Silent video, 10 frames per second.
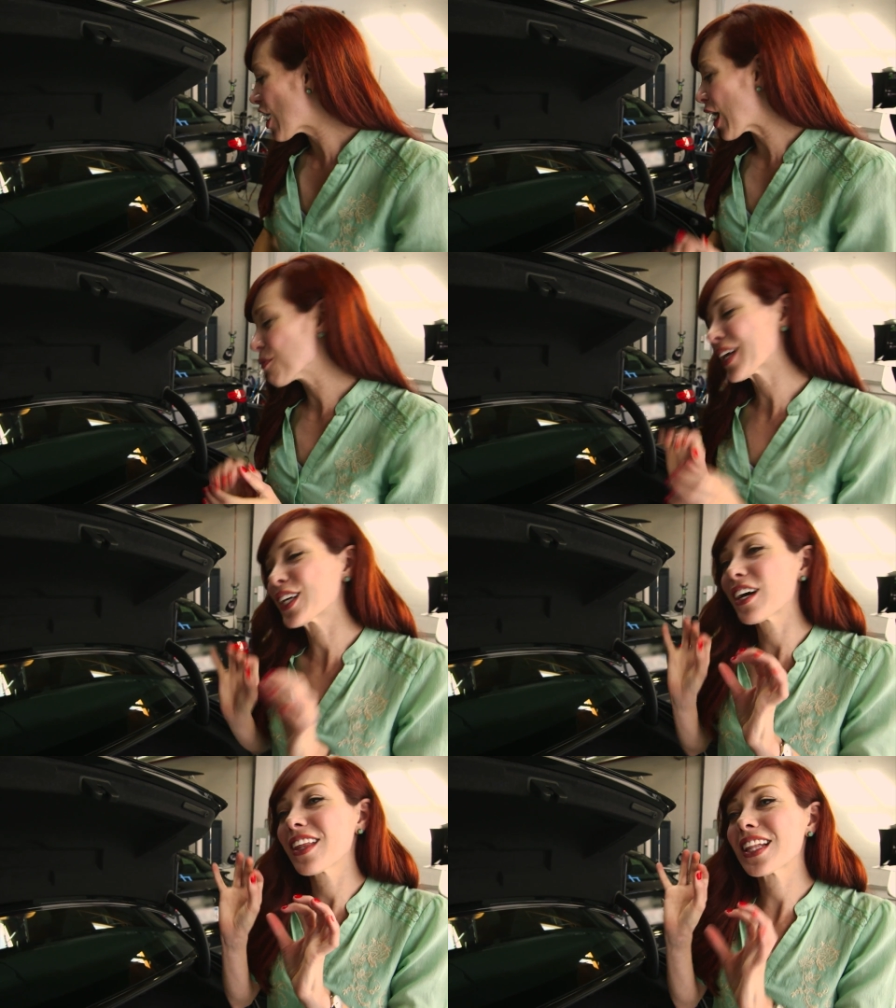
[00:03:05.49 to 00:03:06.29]
I'm like
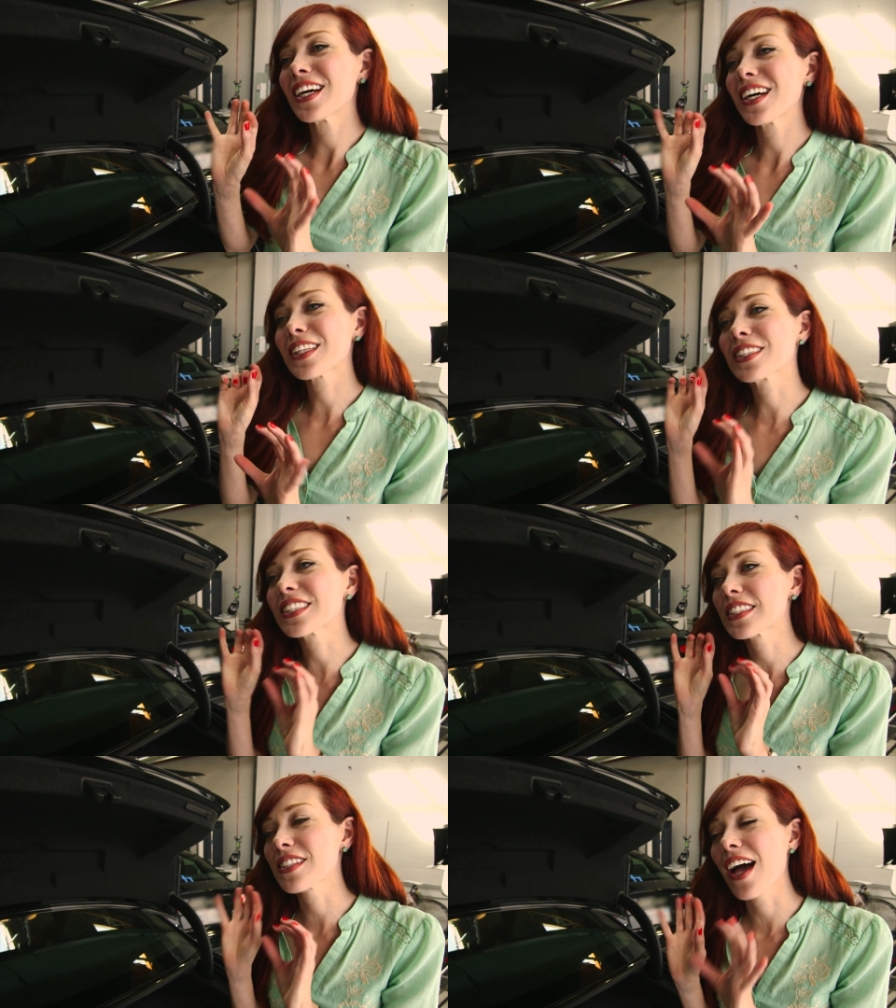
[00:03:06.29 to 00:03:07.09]
a
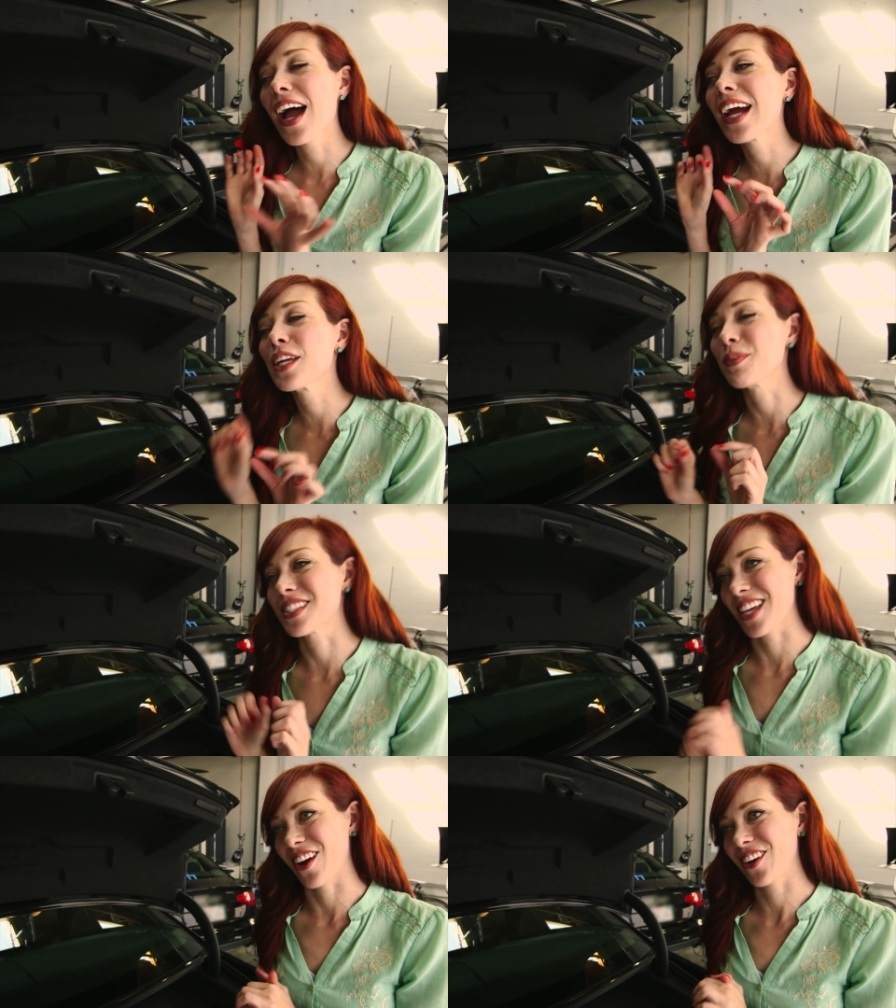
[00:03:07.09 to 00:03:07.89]
tiny bit
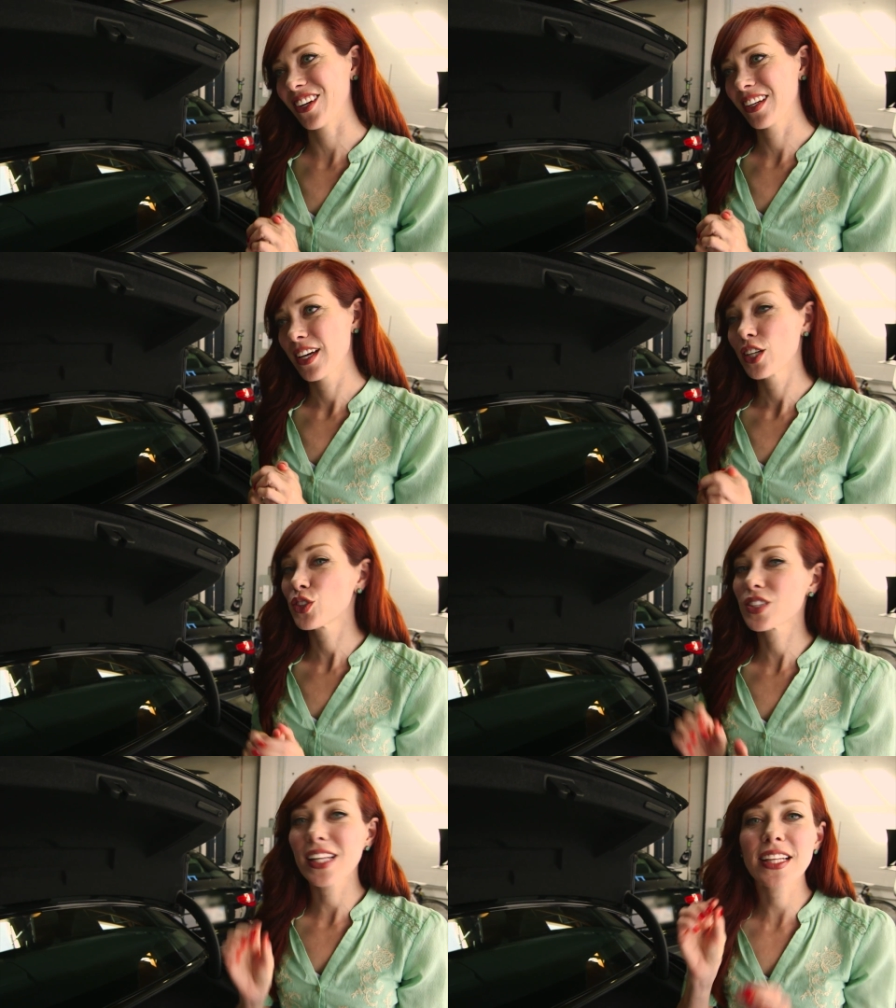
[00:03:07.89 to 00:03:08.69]
scared,
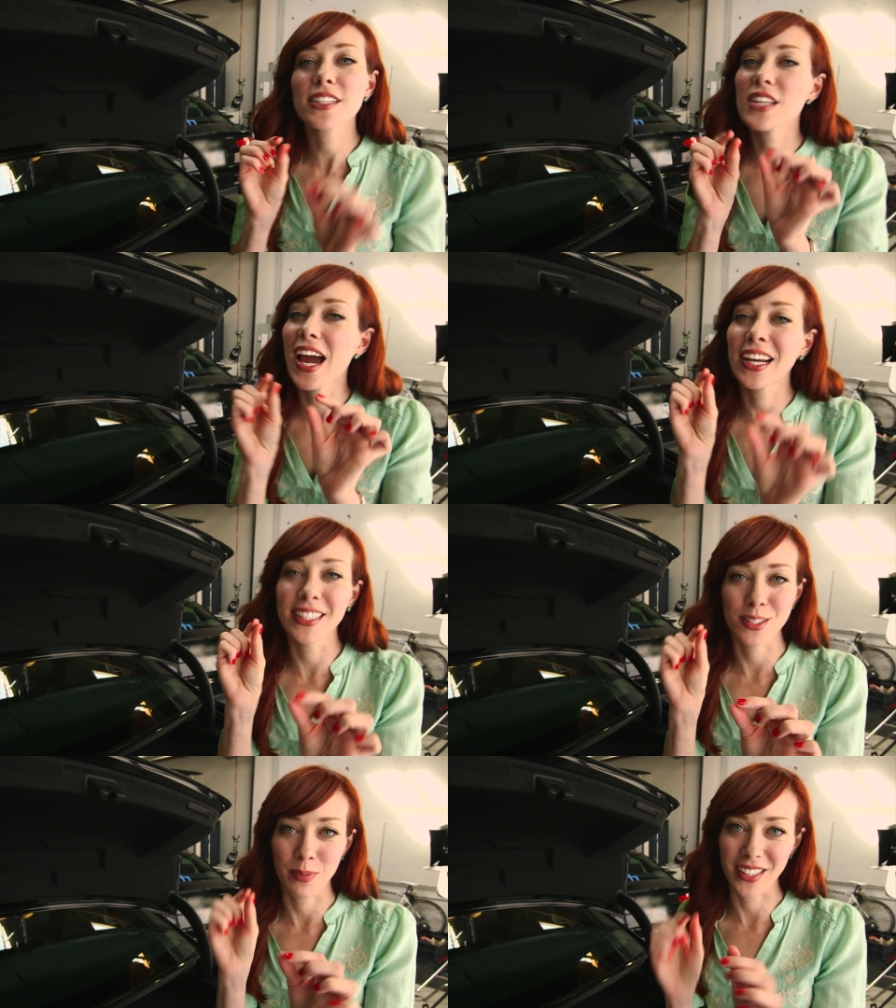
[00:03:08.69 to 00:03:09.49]
like the
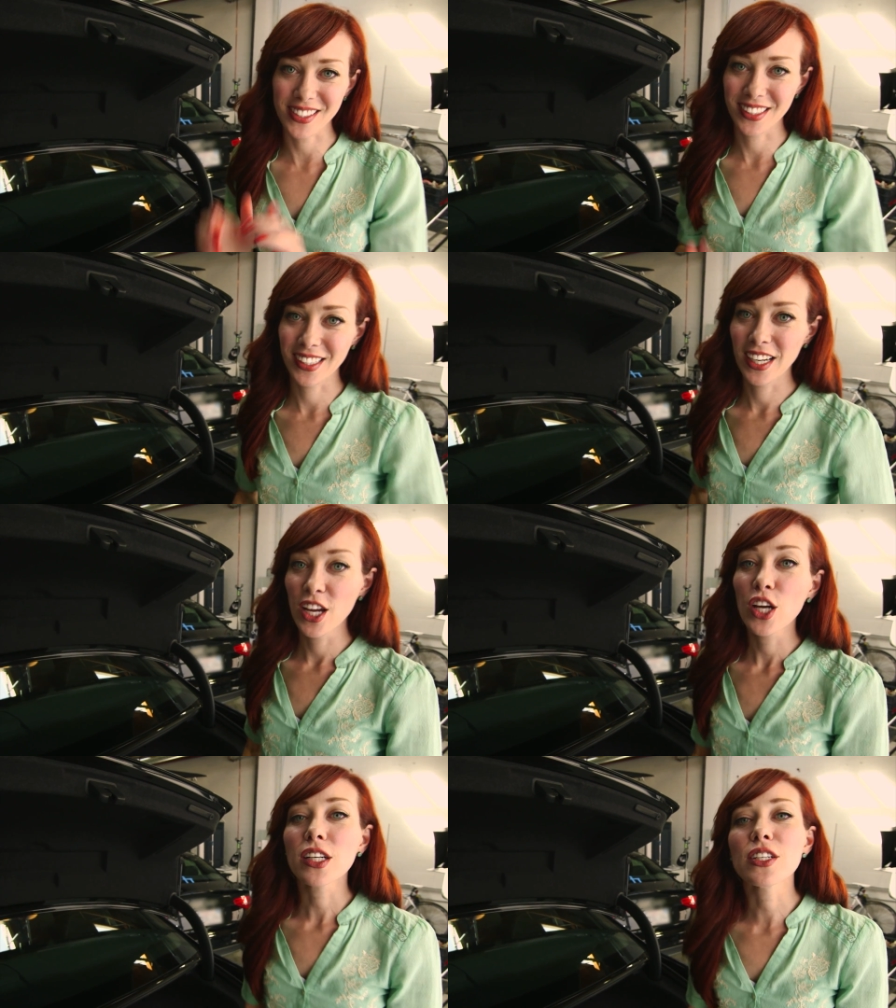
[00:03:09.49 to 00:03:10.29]
tiniest bit,
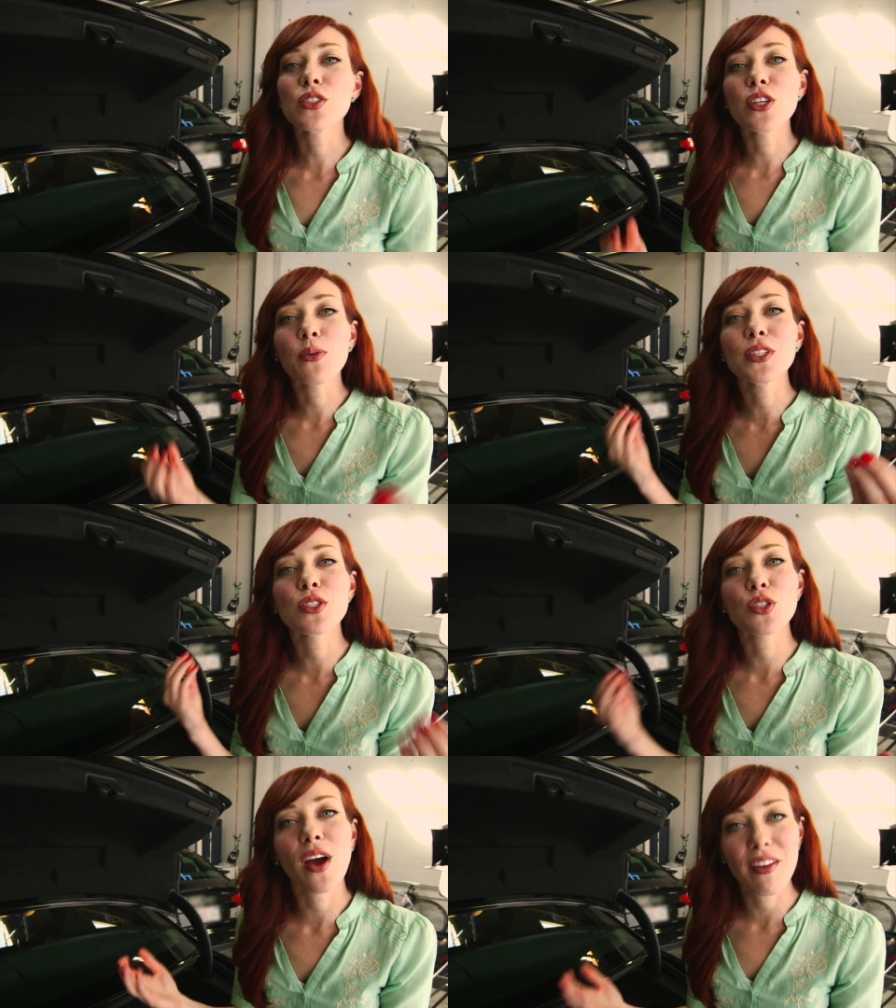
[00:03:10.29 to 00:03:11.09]
because no one's
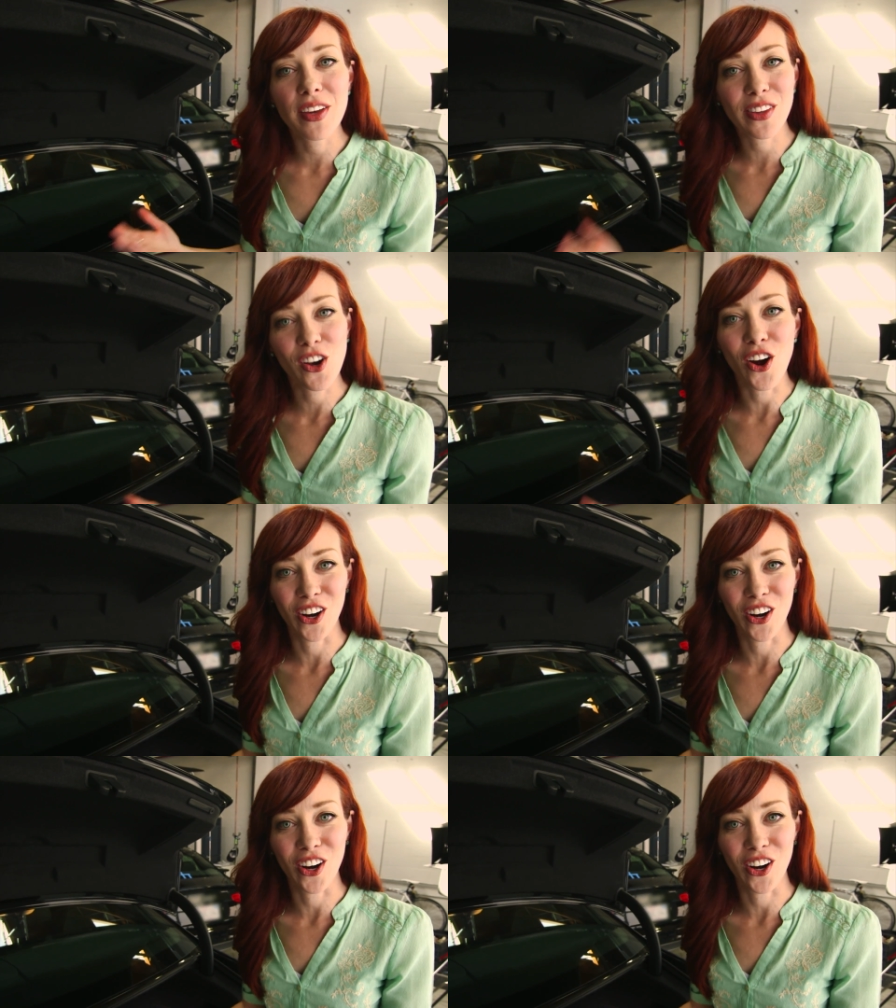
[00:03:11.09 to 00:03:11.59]
driving the